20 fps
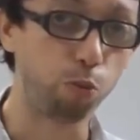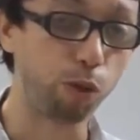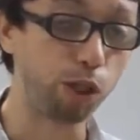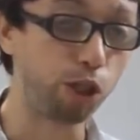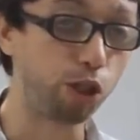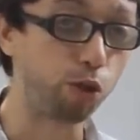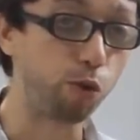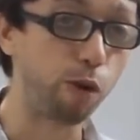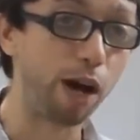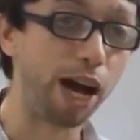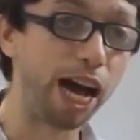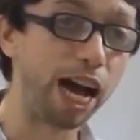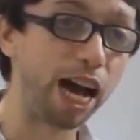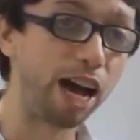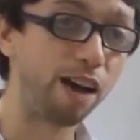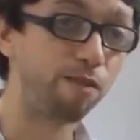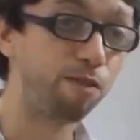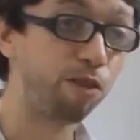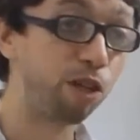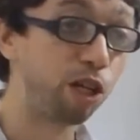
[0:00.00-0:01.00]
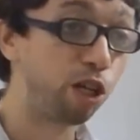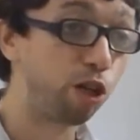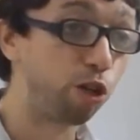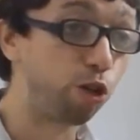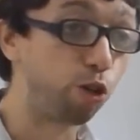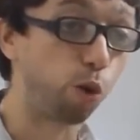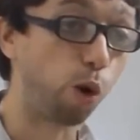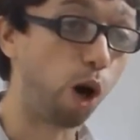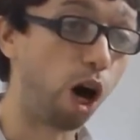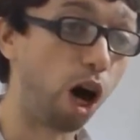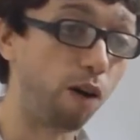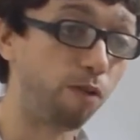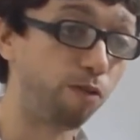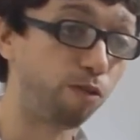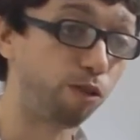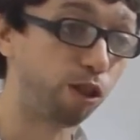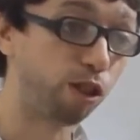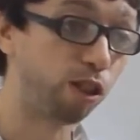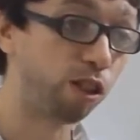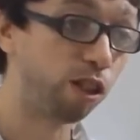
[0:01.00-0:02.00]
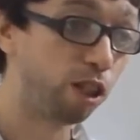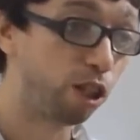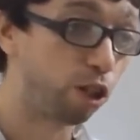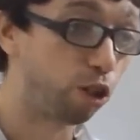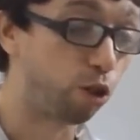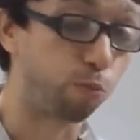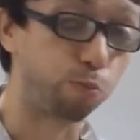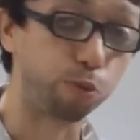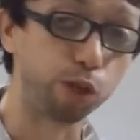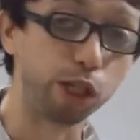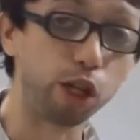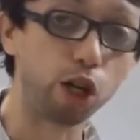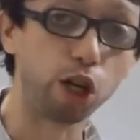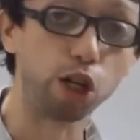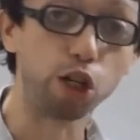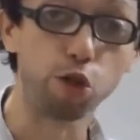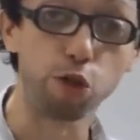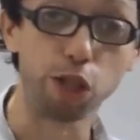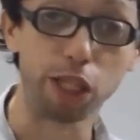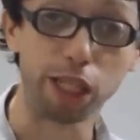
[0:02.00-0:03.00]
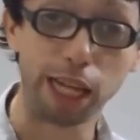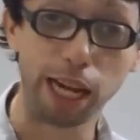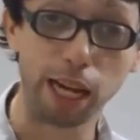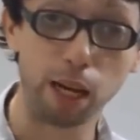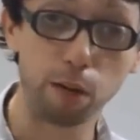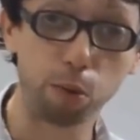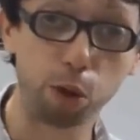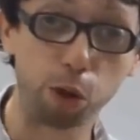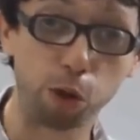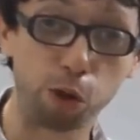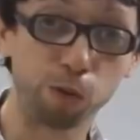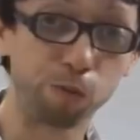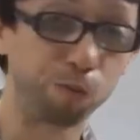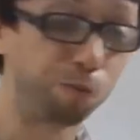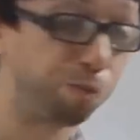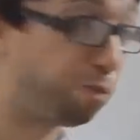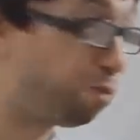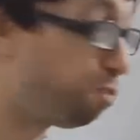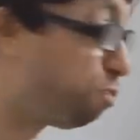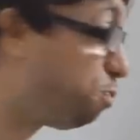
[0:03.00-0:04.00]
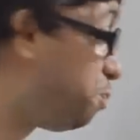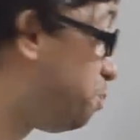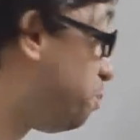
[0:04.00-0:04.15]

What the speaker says: what you have to offer, to bring onto the table.